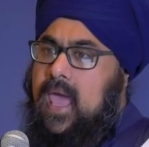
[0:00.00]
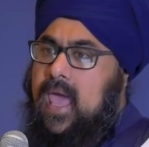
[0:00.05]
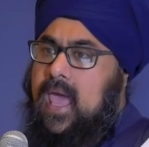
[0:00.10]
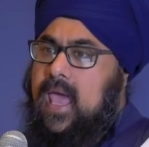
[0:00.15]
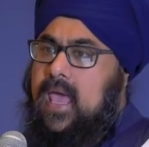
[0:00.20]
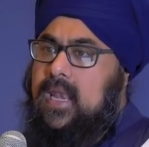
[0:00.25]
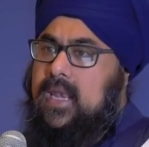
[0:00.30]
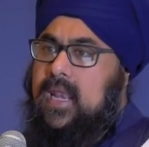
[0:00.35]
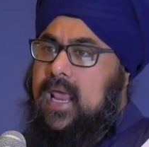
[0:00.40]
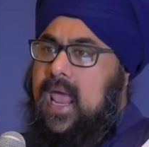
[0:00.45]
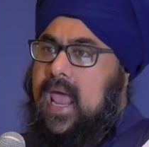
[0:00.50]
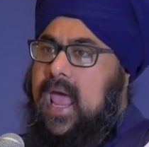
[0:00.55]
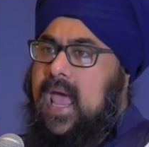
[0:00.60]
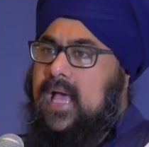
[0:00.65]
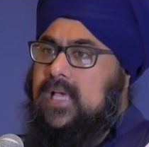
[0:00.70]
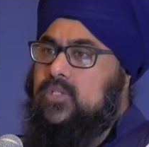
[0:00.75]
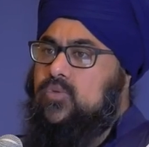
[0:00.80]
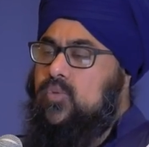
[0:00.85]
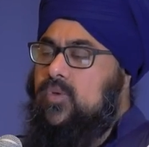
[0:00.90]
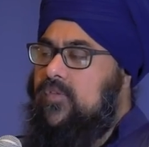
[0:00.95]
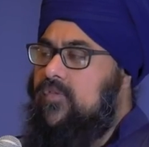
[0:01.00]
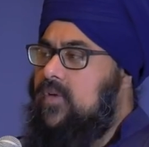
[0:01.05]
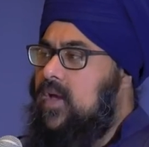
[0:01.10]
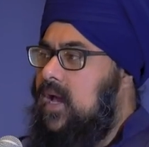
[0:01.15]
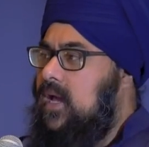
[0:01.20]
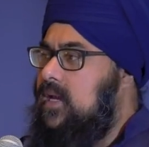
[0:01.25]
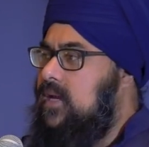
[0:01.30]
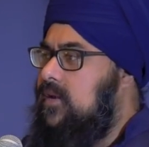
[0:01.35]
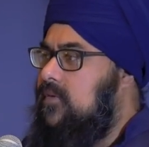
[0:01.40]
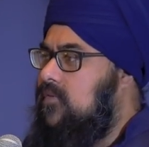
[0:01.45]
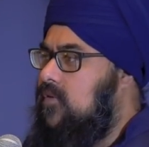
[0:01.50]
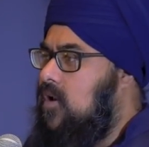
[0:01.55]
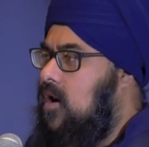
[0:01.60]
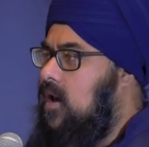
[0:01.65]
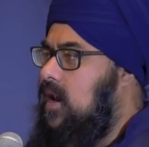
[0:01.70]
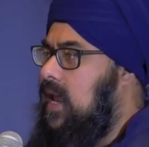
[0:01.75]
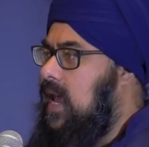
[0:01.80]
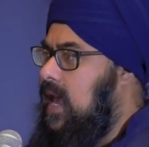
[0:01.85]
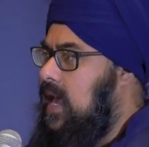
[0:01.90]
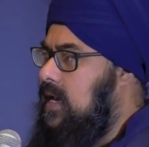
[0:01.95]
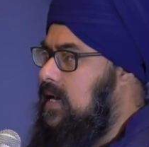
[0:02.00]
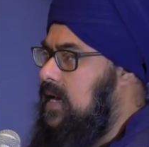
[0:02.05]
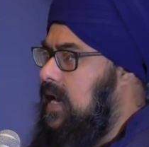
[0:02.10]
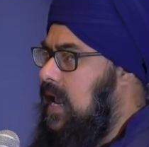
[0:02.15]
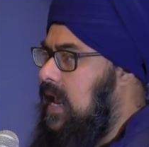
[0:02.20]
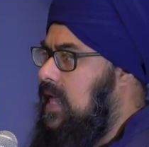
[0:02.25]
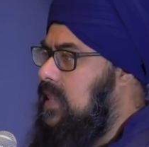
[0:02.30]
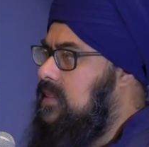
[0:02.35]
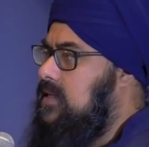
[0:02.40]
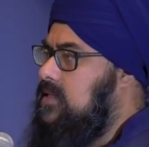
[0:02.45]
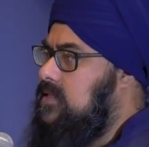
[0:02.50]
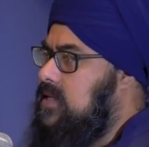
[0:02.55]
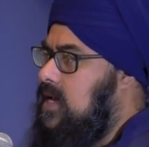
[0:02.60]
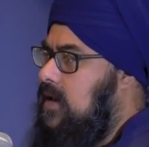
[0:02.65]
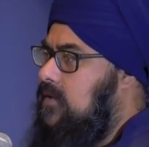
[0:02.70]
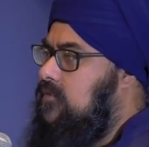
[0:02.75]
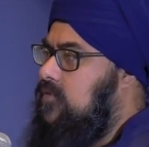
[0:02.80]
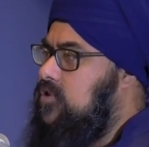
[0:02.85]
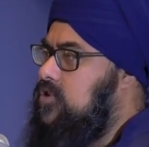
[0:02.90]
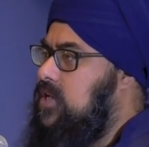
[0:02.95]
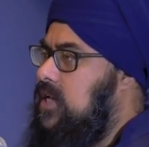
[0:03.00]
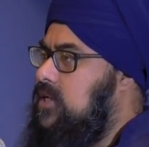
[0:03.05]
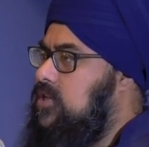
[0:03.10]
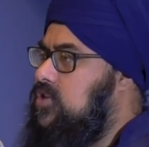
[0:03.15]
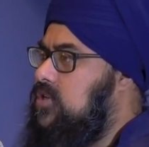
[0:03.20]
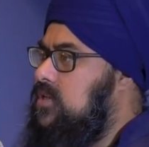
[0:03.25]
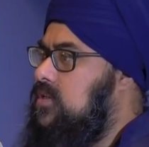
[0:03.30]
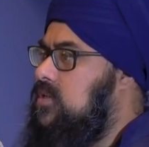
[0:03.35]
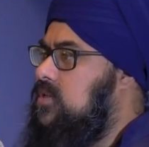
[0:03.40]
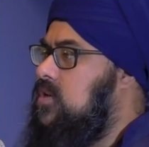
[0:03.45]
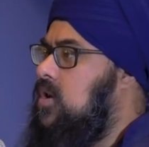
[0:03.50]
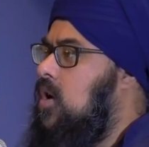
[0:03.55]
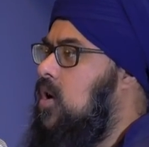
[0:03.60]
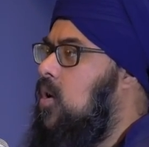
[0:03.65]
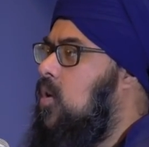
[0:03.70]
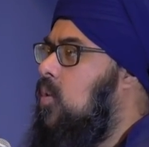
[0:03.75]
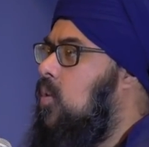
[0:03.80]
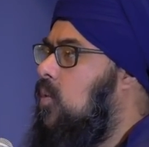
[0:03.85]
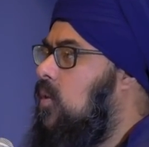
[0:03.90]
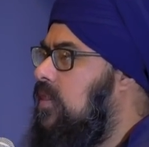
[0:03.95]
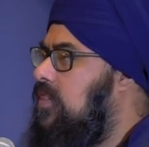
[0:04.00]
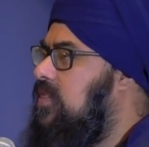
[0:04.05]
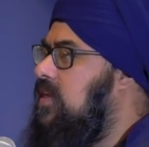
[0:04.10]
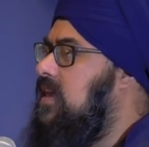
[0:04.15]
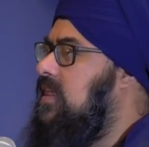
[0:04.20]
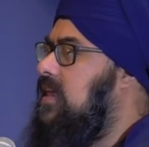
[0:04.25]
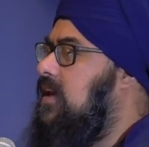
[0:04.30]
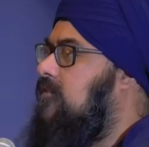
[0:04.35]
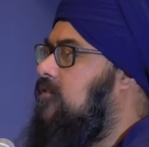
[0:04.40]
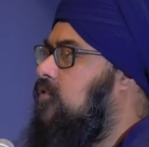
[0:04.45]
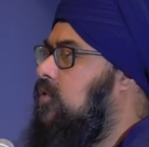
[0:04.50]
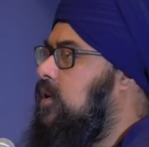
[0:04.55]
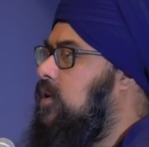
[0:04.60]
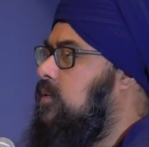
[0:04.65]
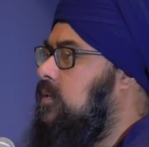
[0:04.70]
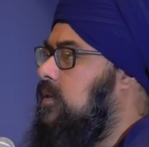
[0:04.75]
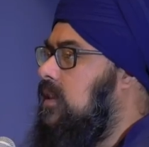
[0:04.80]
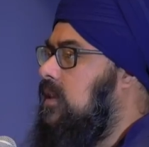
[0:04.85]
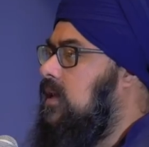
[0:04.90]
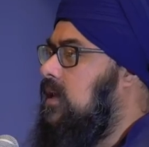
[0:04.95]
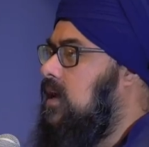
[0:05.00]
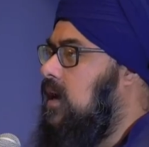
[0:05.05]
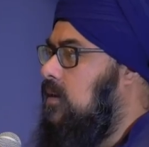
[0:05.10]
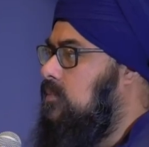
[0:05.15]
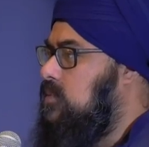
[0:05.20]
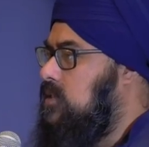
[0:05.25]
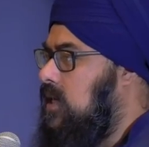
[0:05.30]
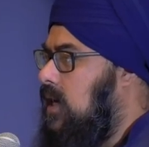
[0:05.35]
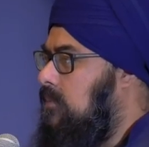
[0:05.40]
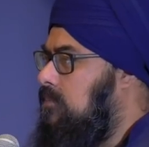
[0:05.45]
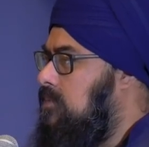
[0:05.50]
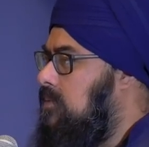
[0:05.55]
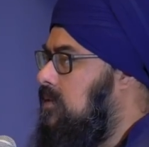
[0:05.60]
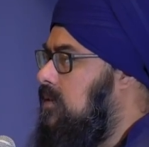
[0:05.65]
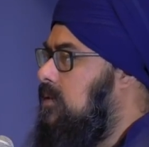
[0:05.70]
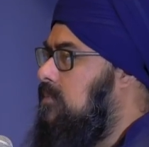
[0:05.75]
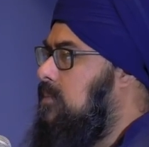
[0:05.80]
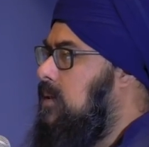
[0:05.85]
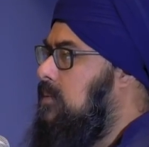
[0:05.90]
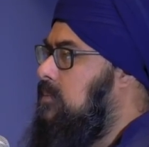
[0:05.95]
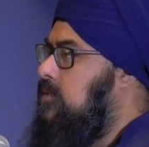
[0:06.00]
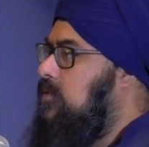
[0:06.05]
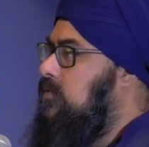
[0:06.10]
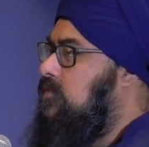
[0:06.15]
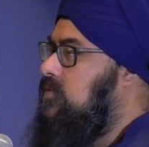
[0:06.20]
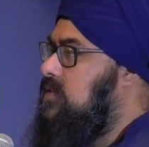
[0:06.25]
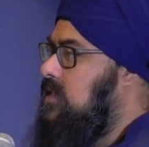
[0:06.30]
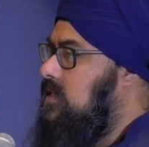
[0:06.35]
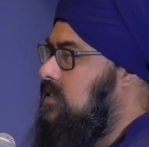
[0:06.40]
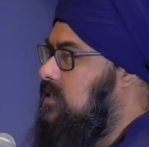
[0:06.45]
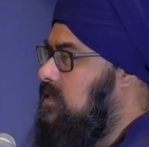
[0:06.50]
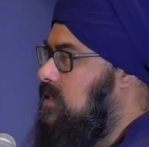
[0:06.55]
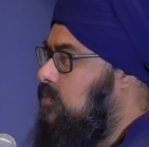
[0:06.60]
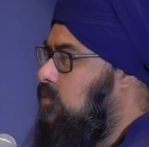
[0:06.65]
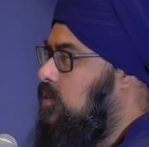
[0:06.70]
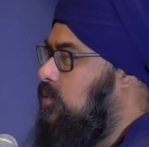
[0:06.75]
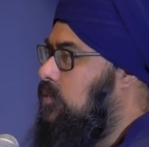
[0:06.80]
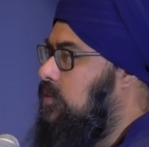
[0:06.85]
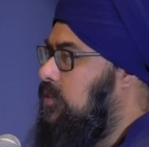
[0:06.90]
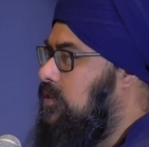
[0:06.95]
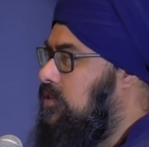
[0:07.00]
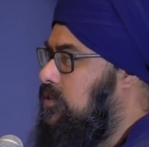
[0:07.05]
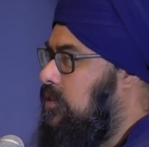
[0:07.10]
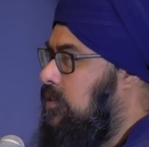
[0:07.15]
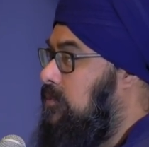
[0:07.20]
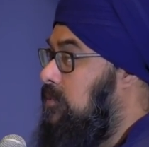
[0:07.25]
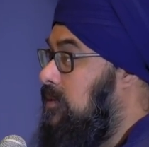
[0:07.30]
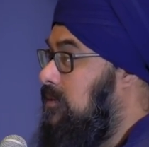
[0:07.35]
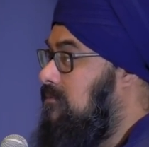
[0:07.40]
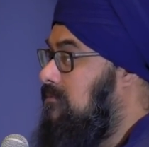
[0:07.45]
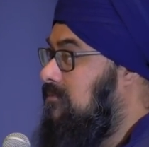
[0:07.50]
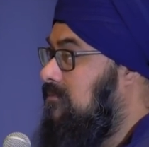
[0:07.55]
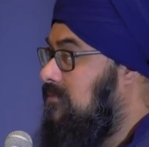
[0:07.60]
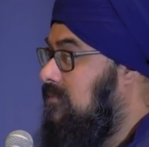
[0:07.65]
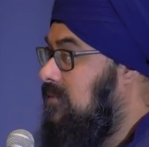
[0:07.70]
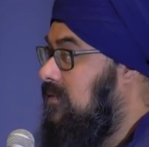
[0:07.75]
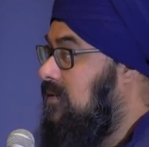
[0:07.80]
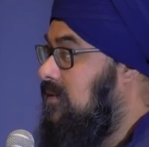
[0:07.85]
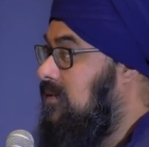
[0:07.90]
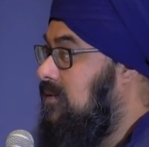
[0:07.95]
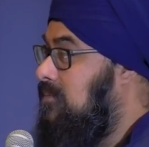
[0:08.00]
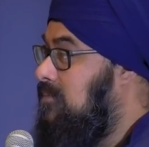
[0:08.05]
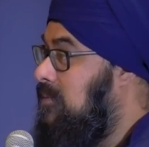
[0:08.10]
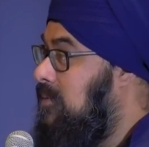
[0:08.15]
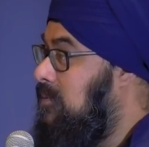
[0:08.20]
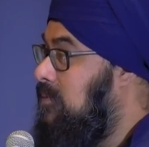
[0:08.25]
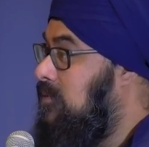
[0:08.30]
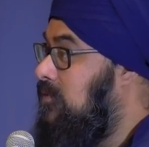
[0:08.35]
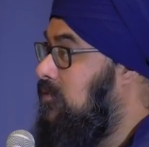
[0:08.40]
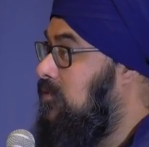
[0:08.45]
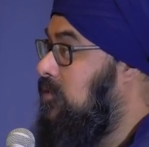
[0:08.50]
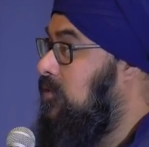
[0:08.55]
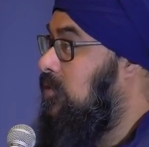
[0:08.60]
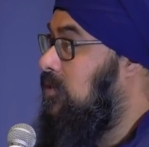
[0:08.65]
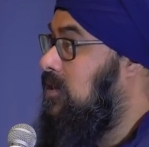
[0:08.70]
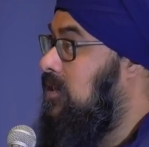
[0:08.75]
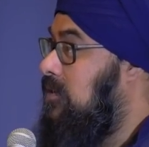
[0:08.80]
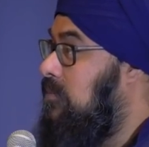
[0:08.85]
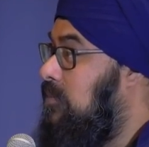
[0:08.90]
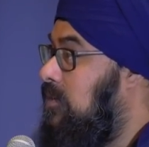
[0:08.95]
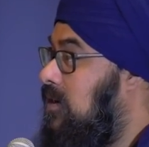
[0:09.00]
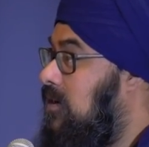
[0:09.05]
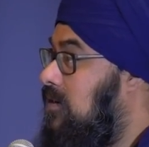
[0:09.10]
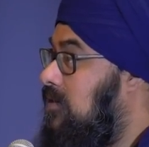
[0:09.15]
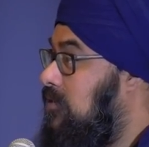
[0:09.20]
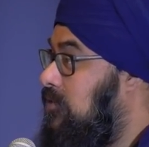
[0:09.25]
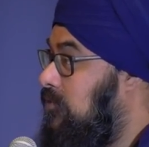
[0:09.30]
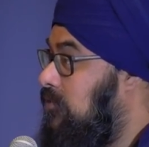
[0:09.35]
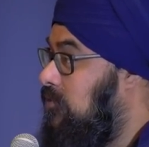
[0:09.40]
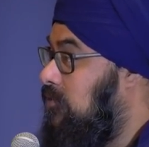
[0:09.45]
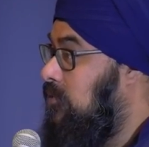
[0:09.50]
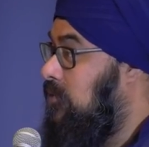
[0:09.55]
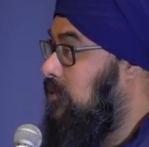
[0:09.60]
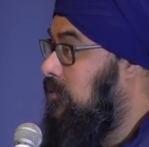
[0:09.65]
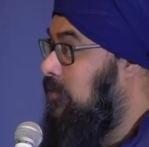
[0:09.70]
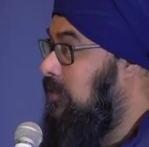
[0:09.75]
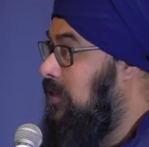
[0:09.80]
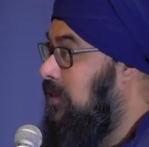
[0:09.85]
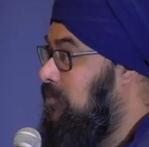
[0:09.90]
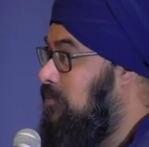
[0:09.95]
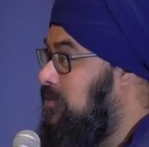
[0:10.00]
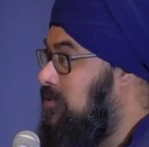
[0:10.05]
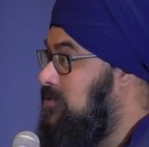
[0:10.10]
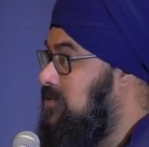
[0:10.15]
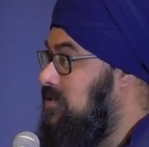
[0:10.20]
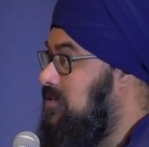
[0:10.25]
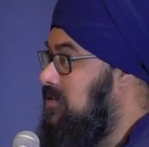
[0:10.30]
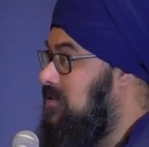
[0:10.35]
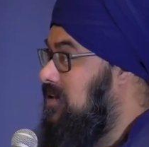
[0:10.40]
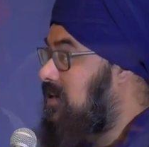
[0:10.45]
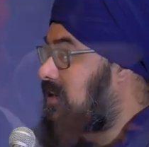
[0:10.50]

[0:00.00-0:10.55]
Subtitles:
And as we've kind of gone ahead and had these conversations, one thing that frequently comes up, and maybe you've seen someone with a turban, maybe if you look in the mirror, you're that person